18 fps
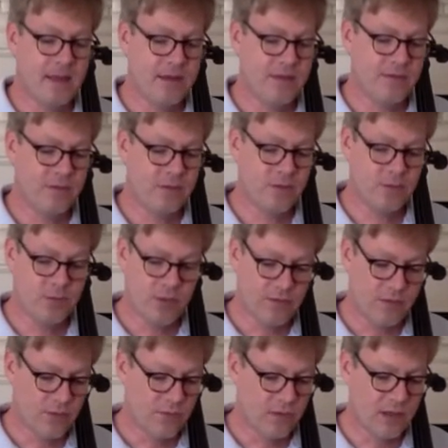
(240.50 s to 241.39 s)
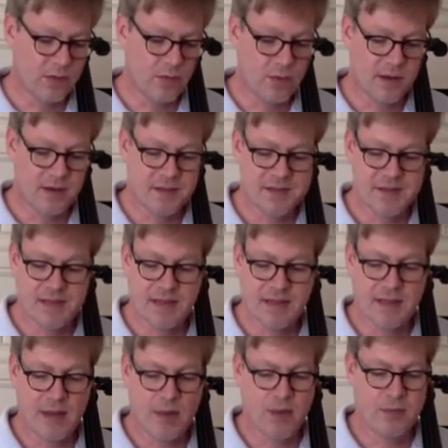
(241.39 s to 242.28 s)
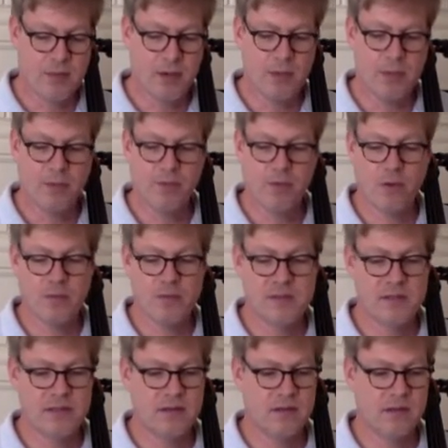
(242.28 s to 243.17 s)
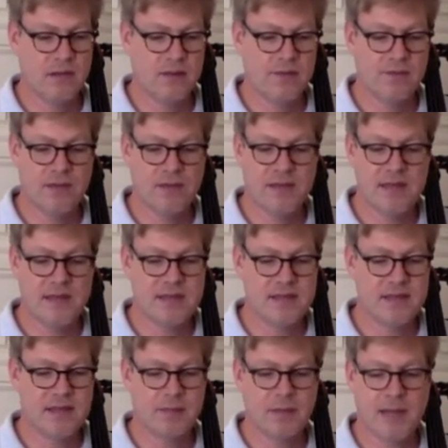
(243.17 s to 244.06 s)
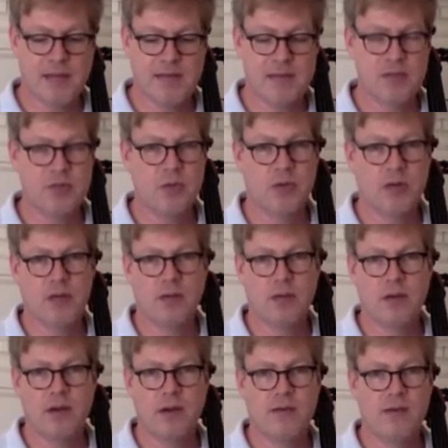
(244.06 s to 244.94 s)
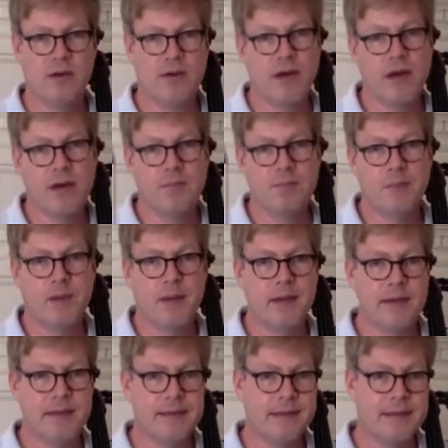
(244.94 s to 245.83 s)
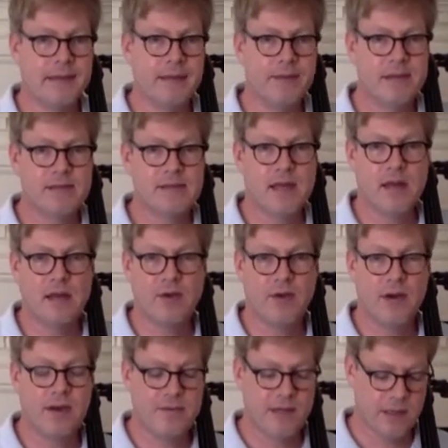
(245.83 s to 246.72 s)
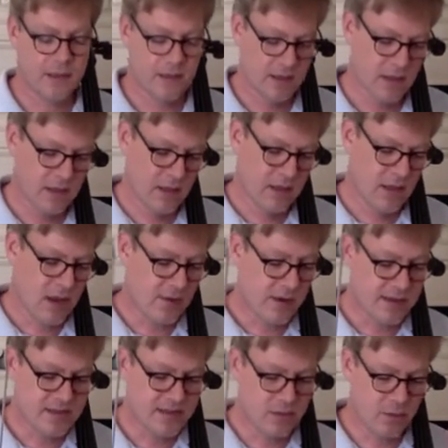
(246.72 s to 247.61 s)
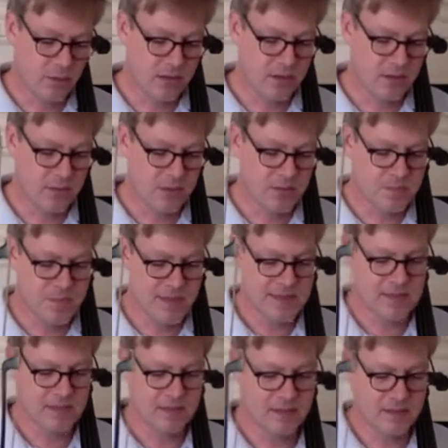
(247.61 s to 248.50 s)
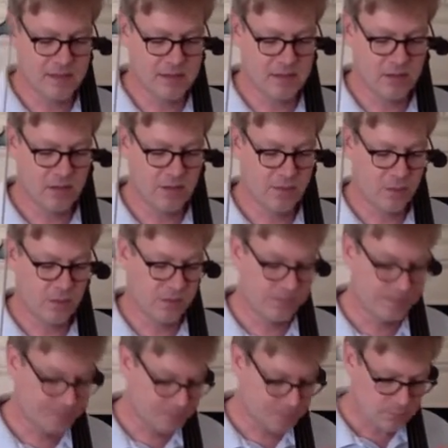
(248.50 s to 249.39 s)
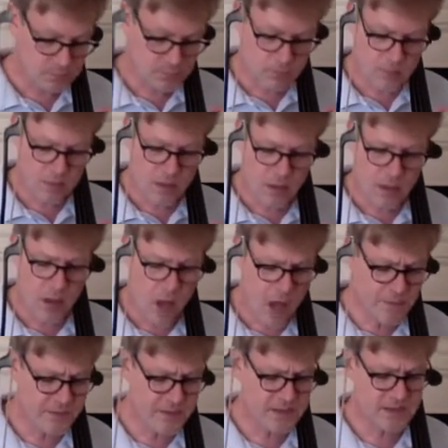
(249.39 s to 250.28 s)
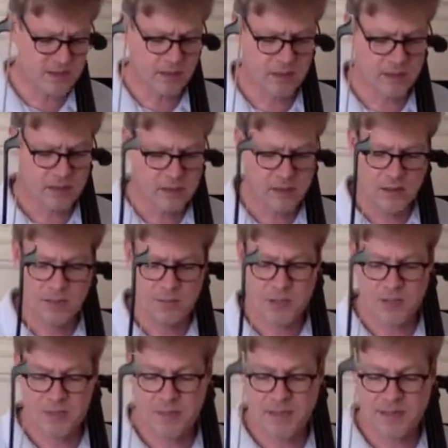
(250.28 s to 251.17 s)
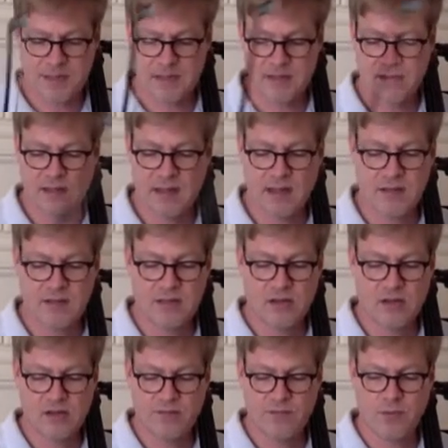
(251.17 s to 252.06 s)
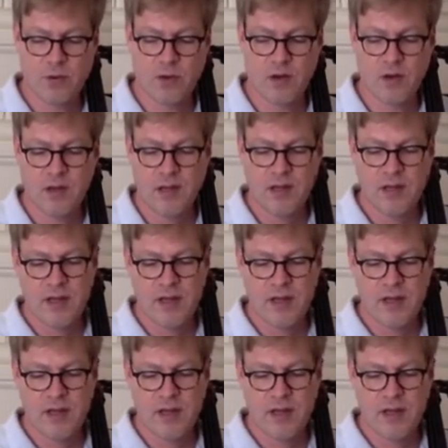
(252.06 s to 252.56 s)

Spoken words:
then if you really want to see how a bow performs in fantastic passage work and whatever, great, but you know, that's kind of gravy. All right, so what are the most basic things to look for? Obviously, the most basic things to look for,